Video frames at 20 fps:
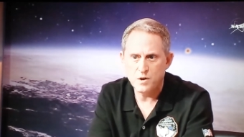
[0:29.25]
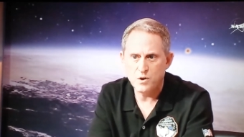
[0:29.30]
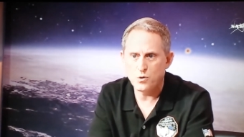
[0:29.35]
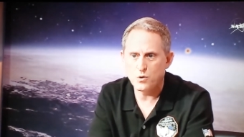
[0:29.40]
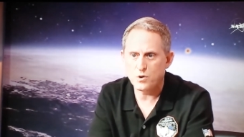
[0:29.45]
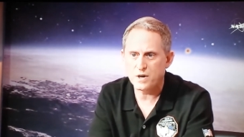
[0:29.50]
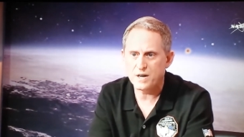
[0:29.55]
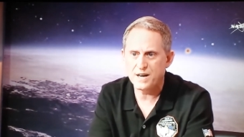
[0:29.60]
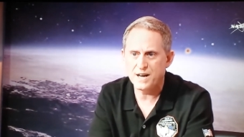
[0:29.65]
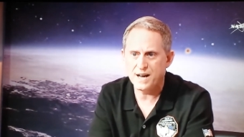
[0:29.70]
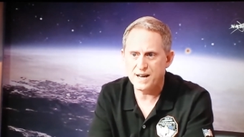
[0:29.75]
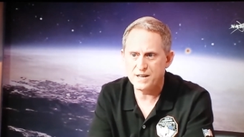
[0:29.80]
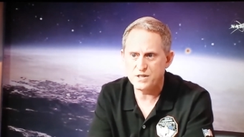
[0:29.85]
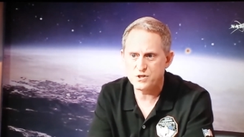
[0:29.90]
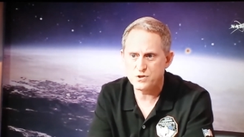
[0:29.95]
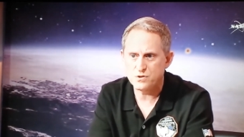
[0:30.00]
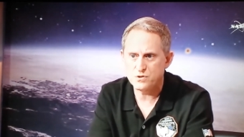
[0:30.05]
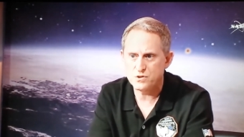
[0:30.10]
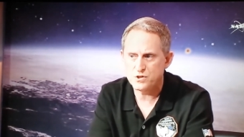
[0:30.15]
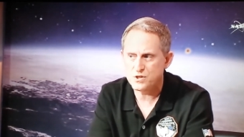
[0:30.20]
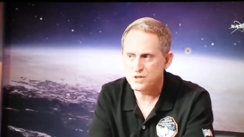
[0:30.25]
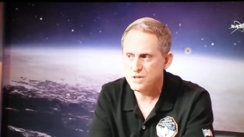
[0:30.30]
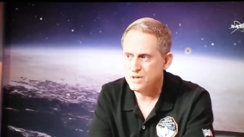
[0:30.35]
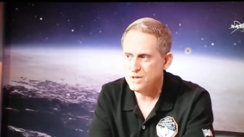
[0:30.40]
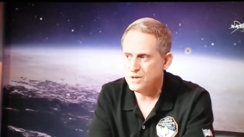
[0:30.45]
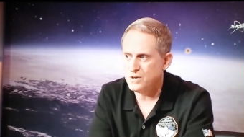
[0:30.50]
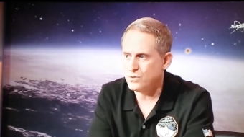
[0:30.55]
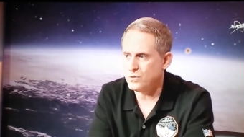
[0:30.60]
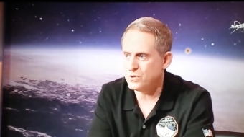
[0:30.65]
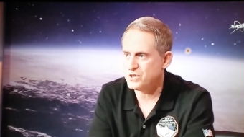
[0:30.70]
or geysers
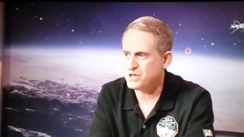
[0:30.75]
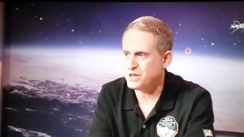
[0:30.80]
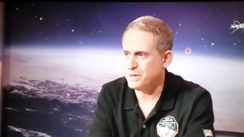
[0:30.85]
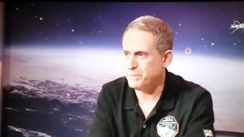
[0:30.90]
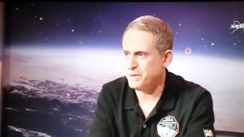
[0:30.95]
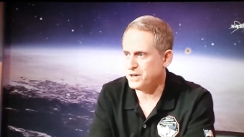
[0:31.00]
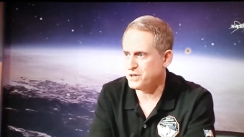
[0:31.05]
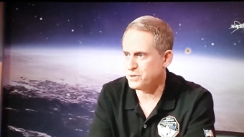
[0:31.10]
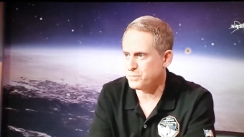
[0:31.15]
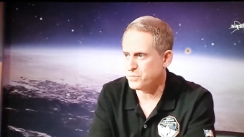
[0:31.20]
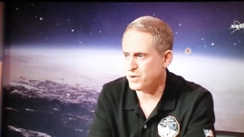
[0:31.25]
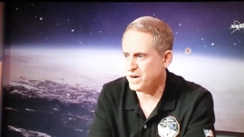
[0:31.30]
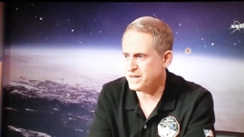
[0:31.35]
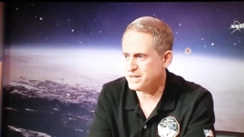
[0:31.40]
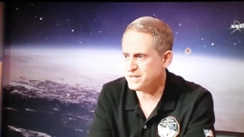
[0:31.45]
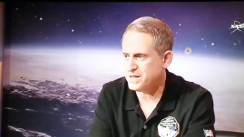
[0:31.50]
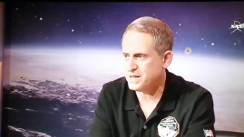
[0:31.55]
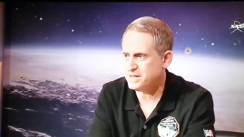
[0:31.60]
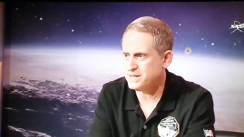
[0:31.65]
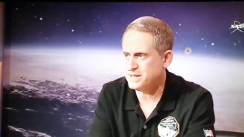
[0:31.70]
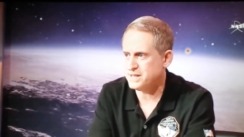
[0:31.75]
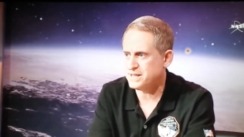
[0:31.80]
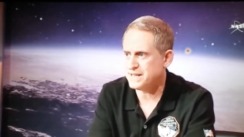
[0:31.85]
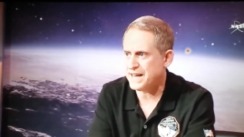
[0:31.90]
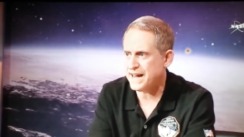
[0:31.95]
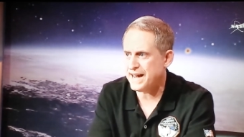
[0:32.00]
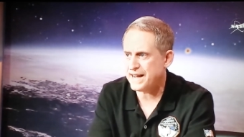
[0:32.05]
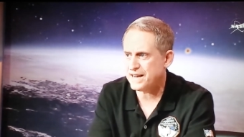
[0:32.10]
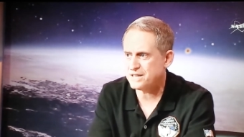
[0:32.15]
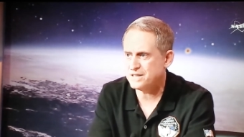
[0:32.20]
or some other process that's
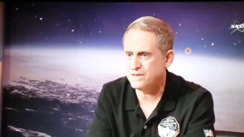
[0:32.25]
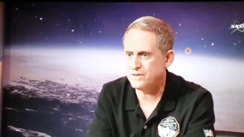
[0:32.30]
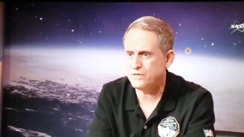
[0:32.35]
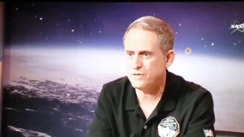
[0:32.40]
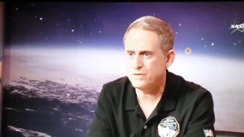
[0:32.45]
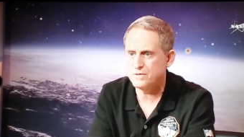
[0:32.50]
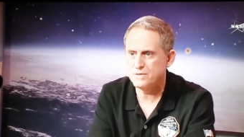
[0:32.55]
active